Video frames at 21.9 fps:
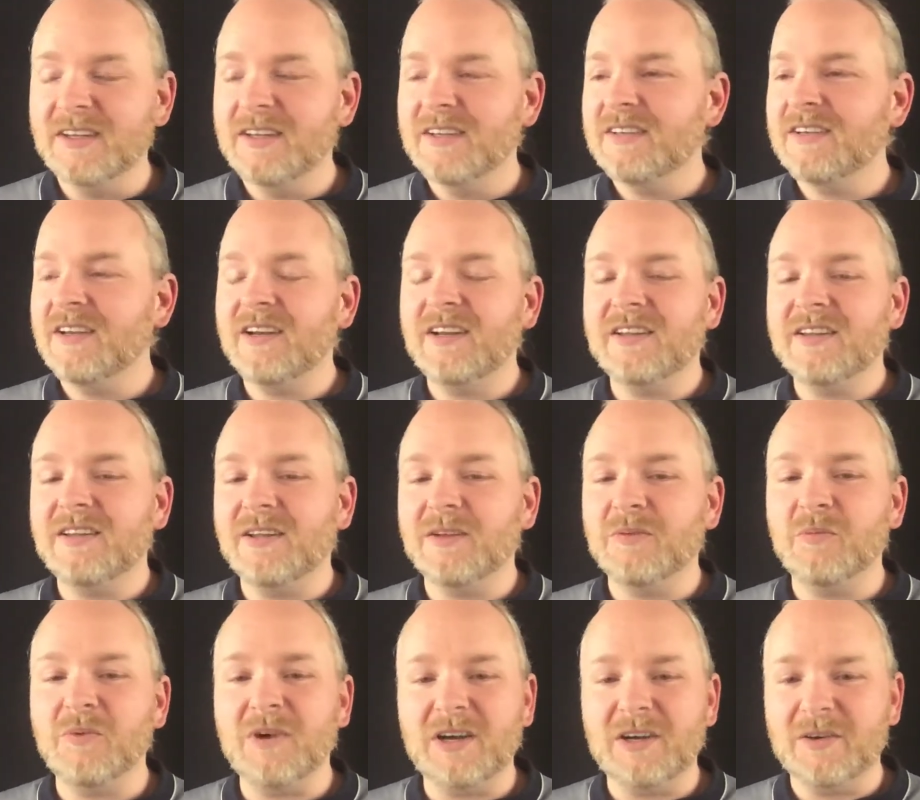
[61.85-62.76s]
That I thought,
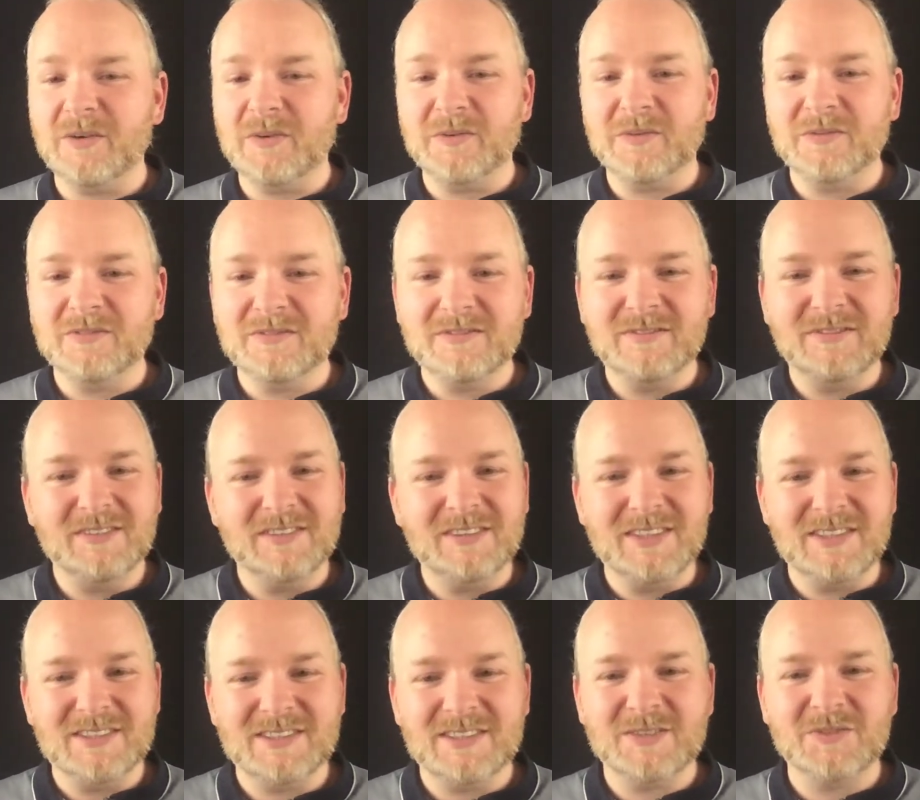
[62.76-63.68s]
wow, this is